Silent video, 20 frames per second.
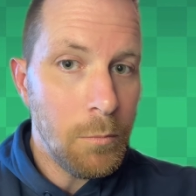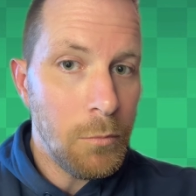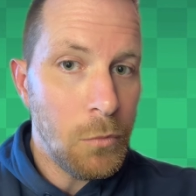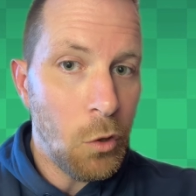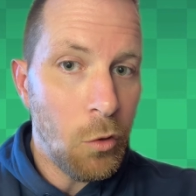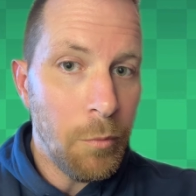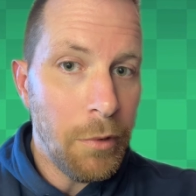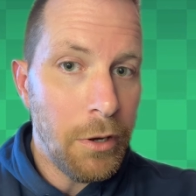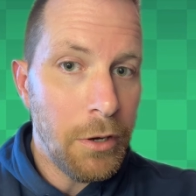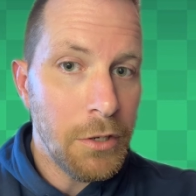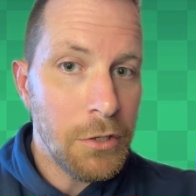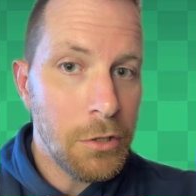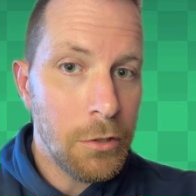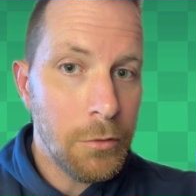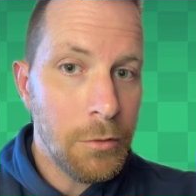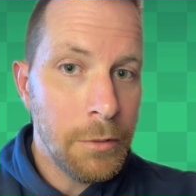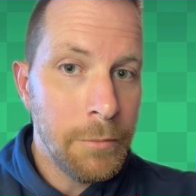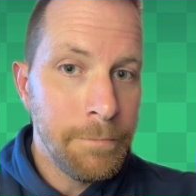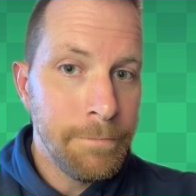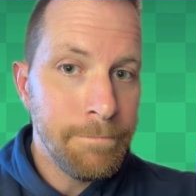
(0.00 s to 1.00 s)
don't marry
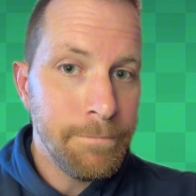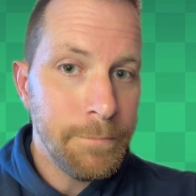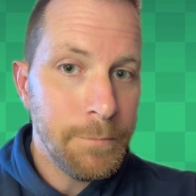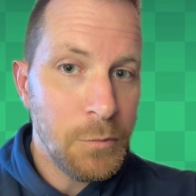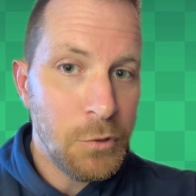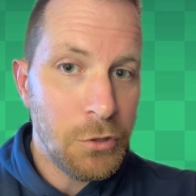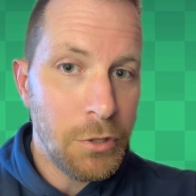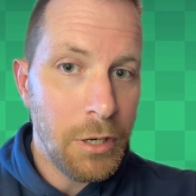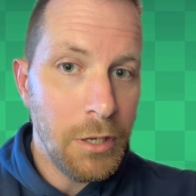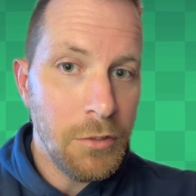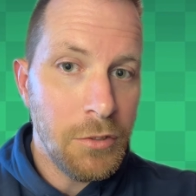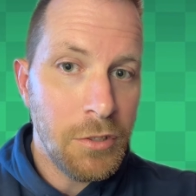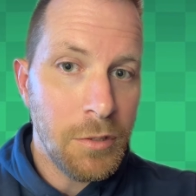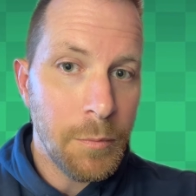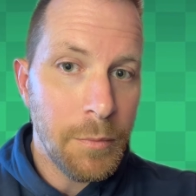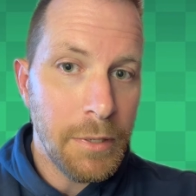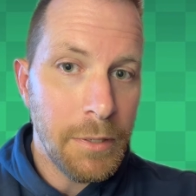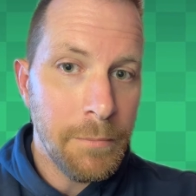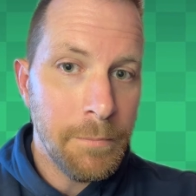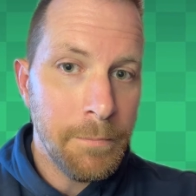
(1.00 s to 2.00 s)
children. Strange to me.